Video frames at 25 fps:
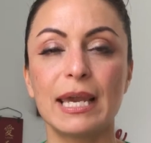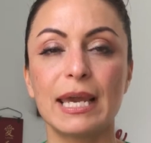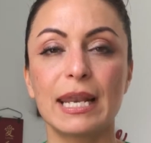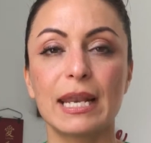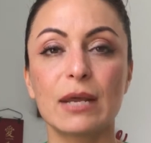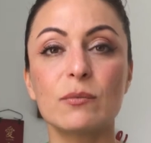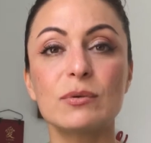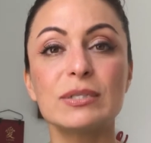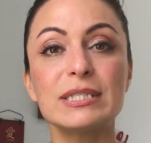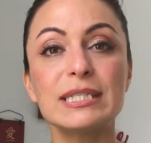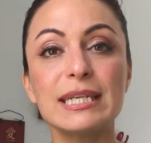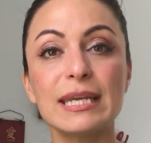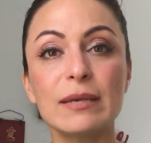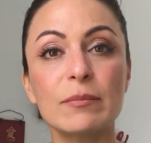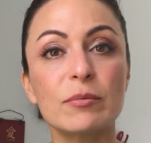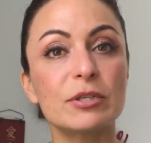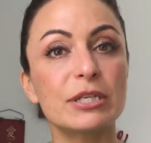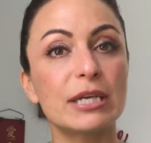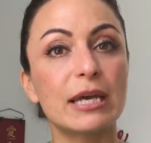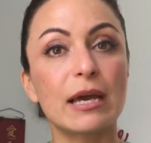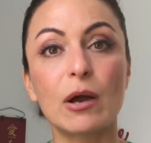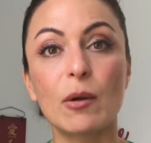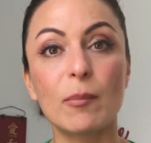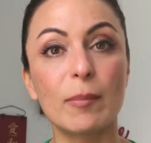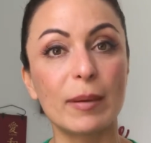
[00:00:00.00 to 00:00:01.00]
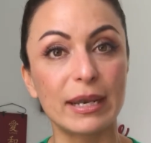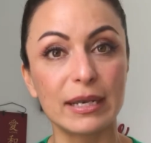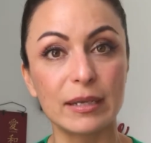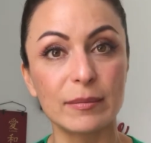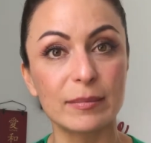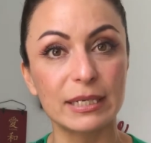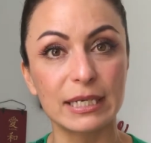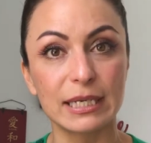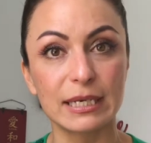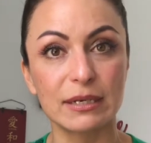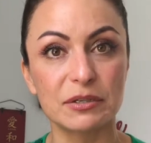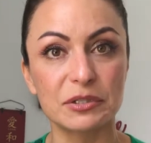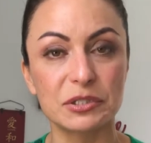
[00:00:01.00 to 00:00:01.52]
and i wasn't able to help
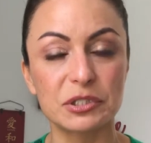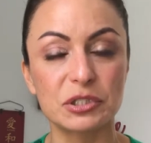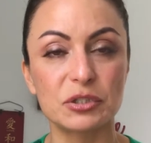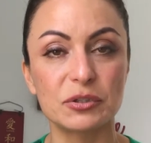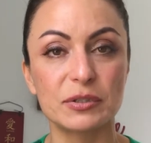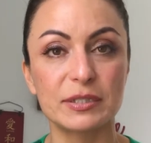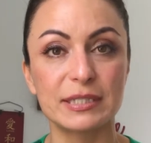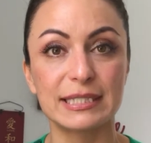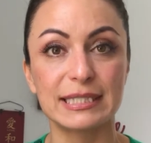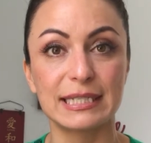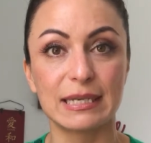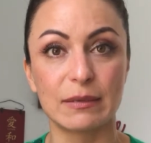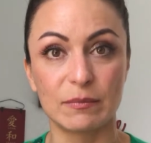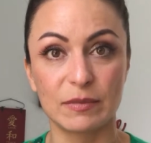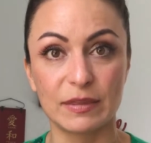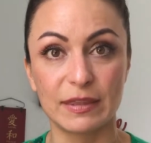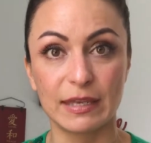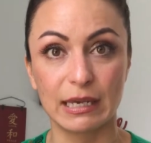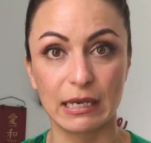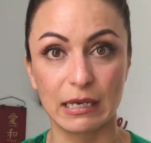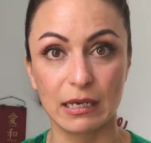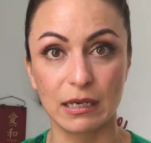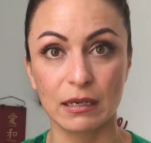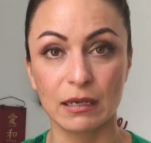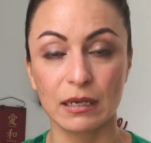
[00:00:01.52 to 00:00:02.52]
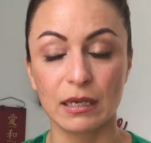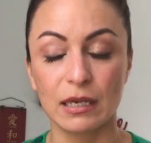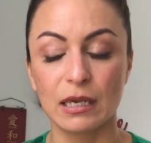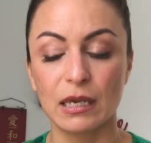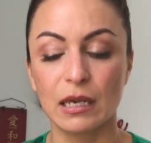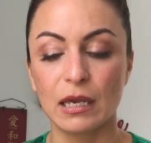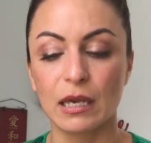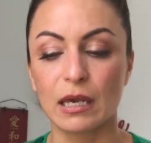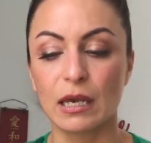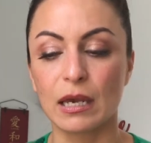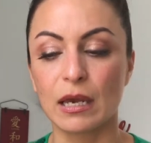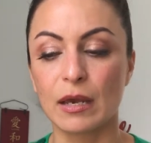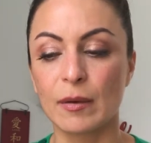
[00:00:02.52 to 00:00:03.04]
anybody else do the same thing
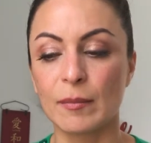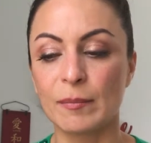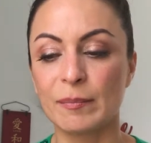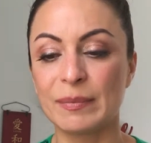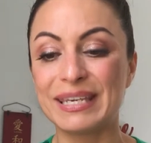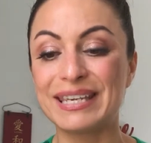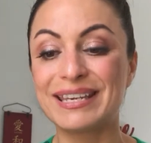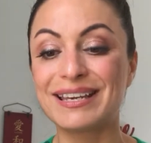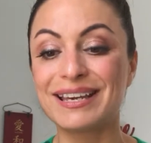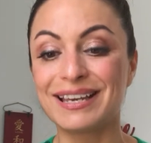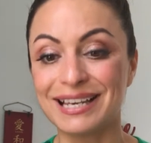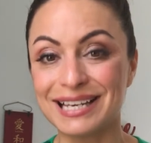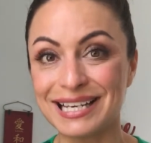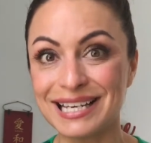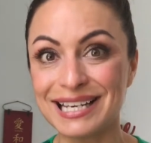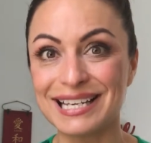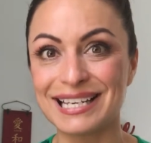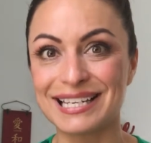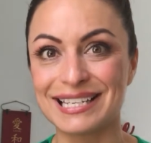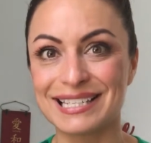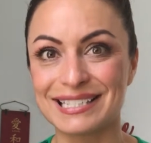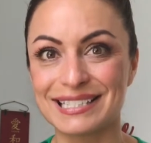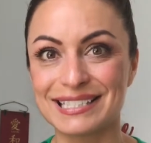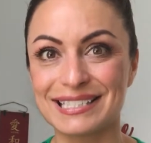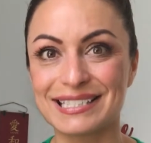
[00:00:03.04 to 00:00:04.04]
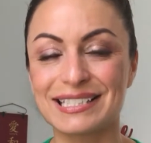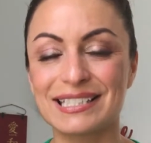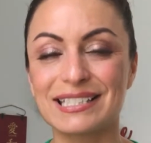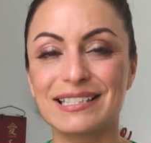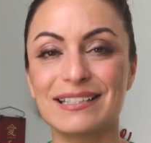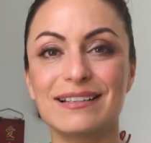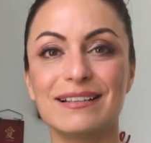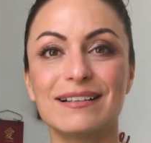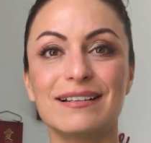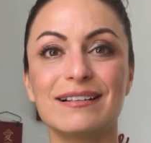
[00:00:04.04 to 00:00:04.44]
um, because